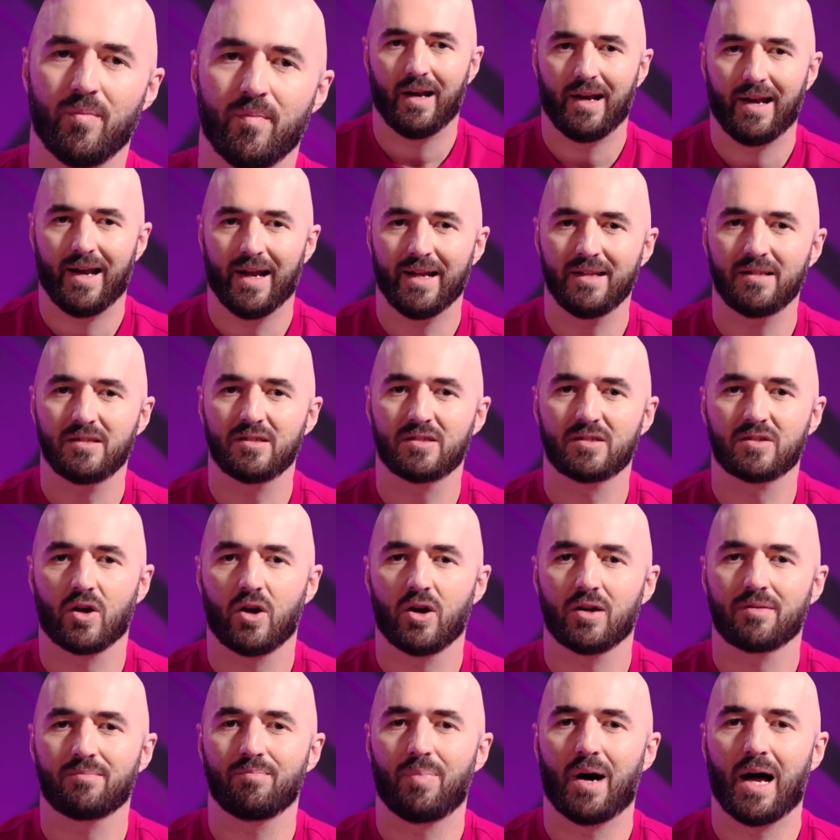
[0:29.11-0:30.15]
Let's
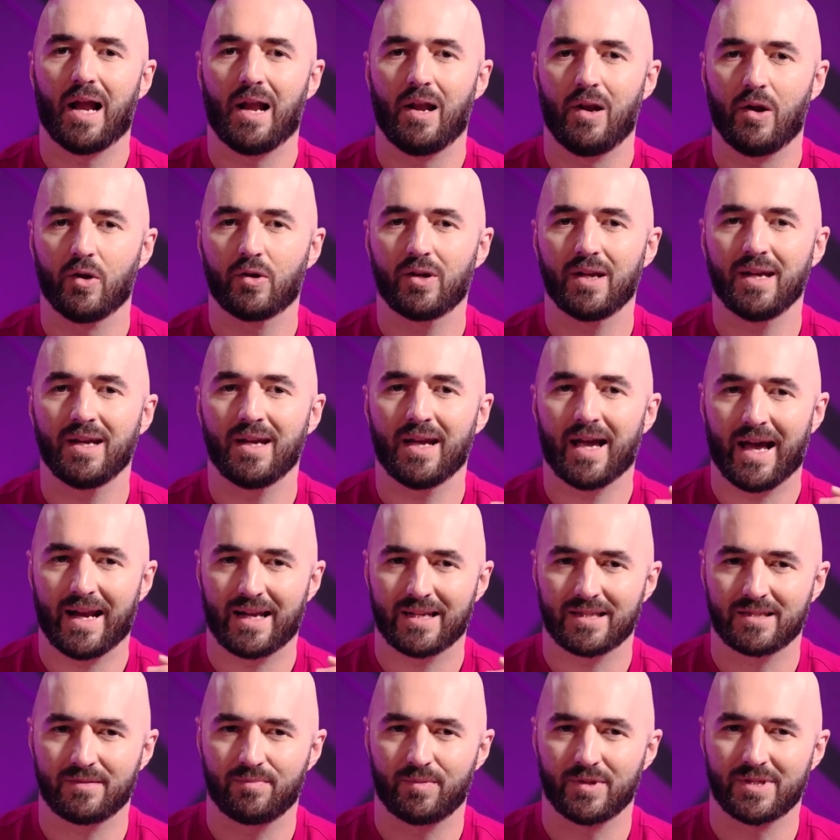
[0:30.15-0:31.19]
start by looking at
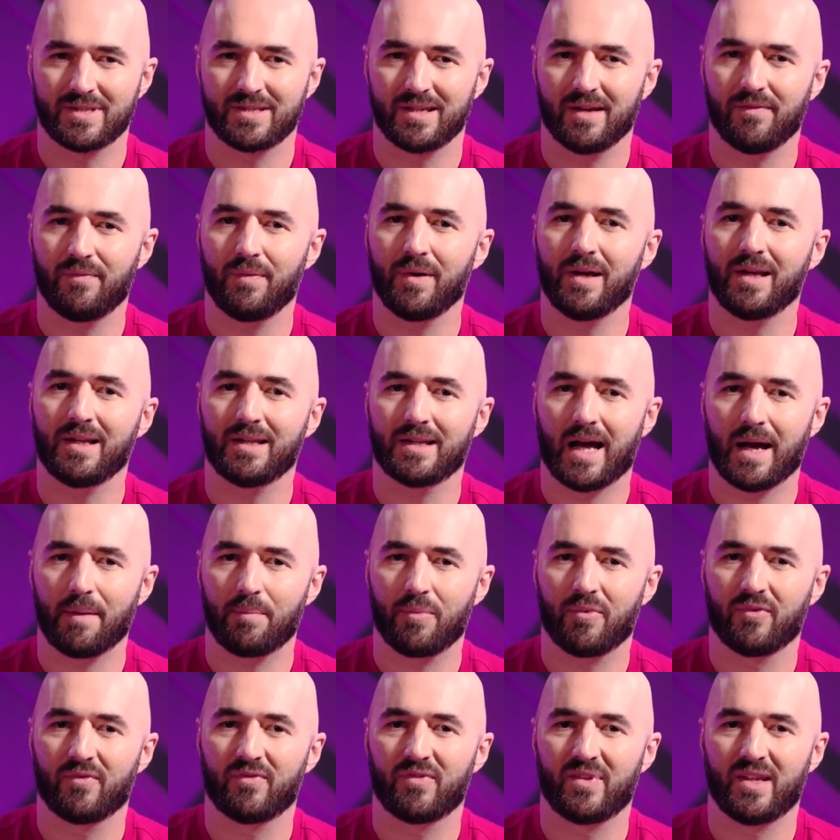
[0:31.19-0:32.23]
a specific
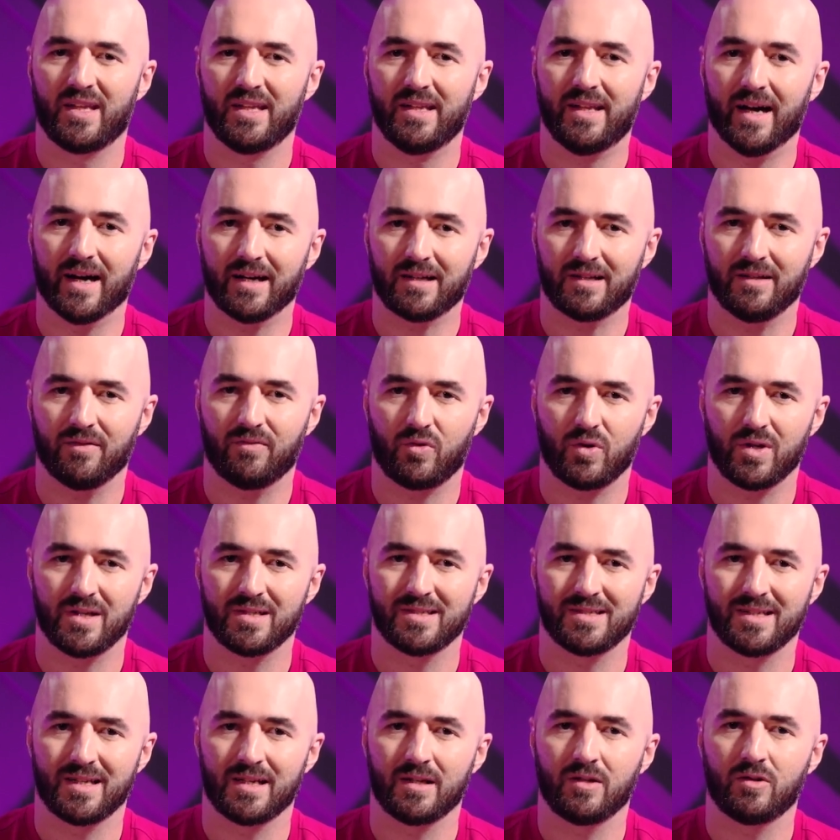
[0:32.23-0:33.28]
type of deductive
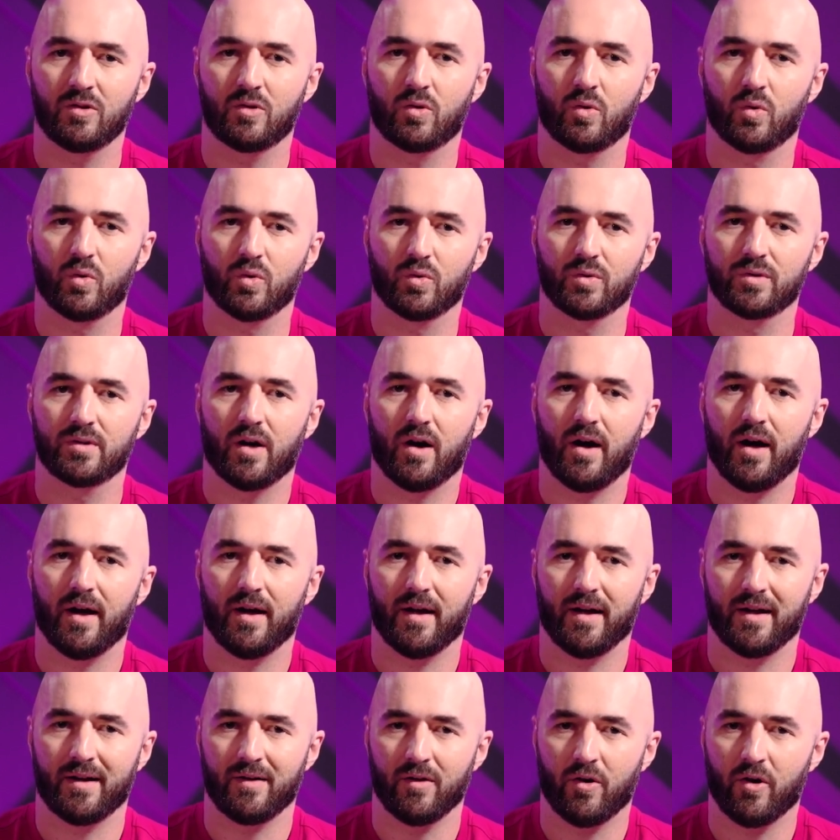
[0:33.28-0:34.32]
reasoning called
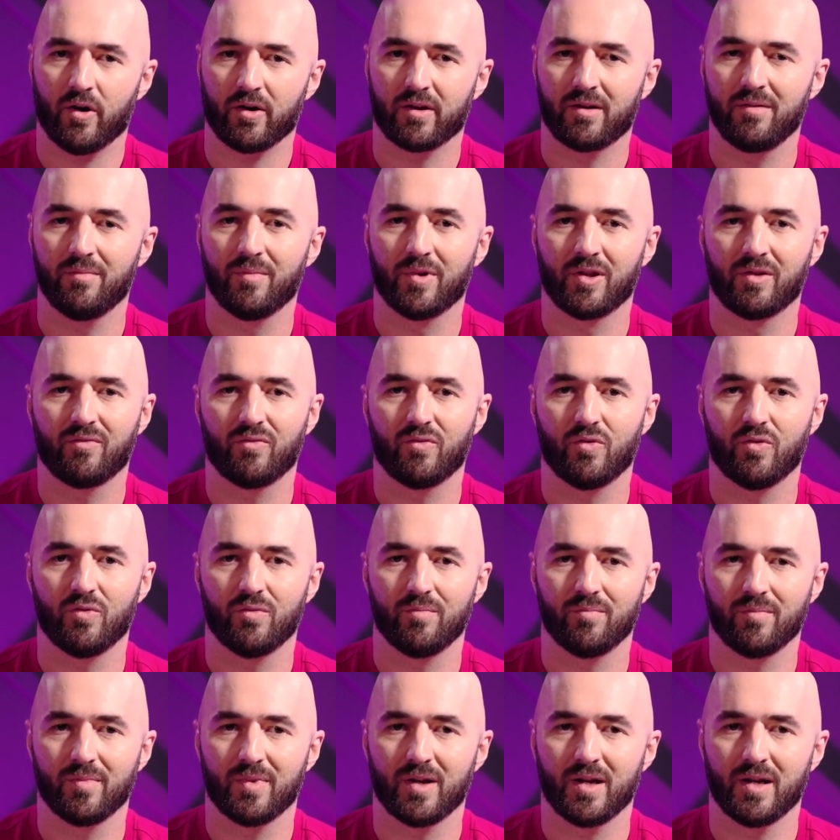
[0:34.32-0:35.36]
an argument
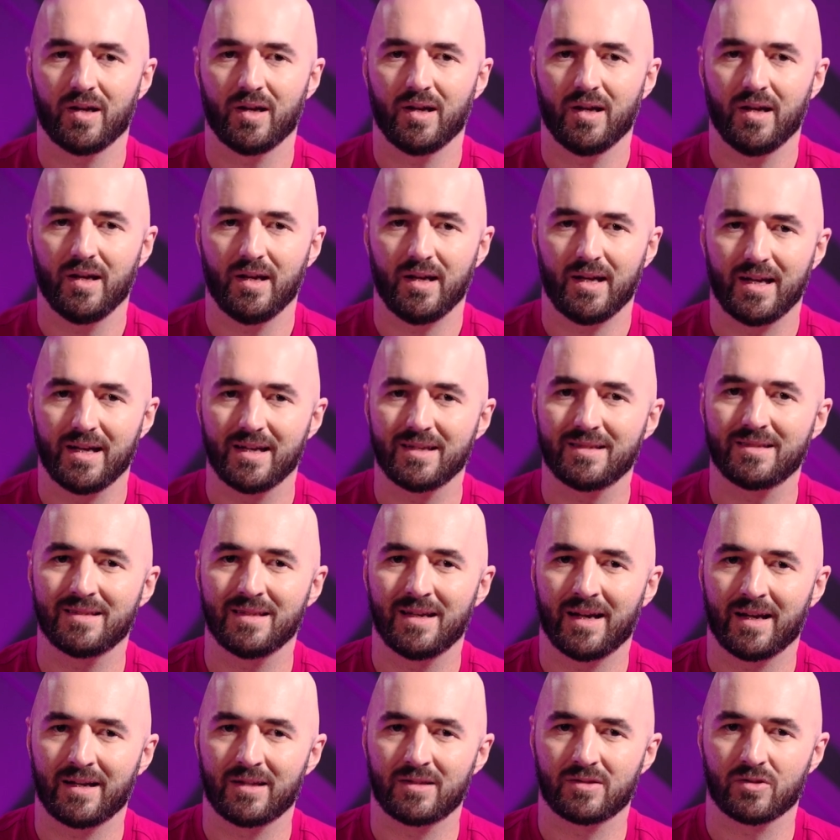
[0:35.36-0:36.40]
form. Here's
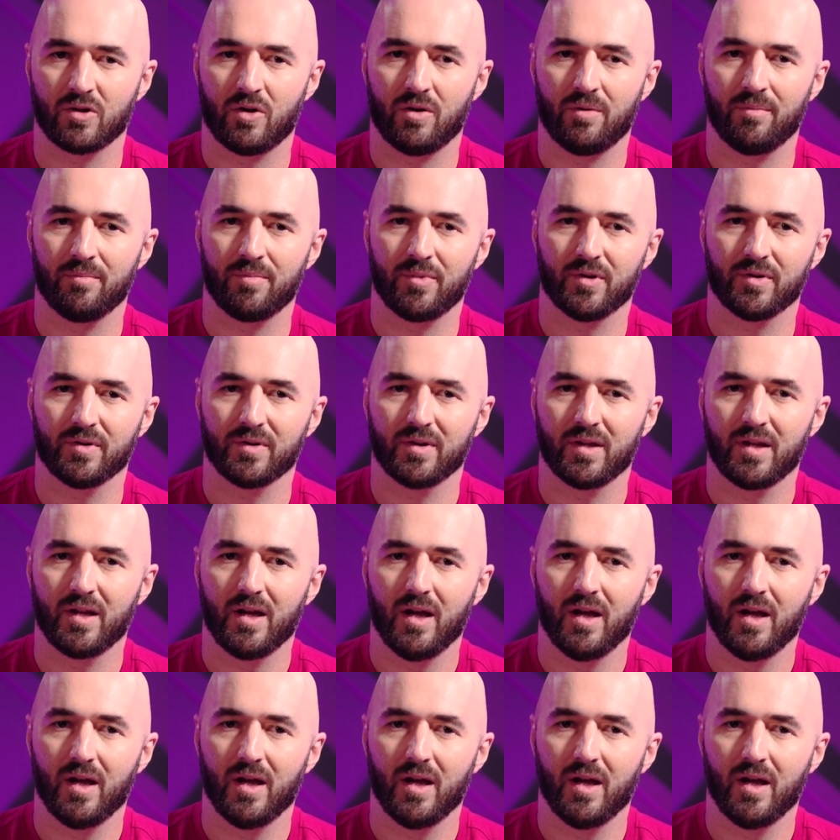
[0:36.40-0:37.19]
an example.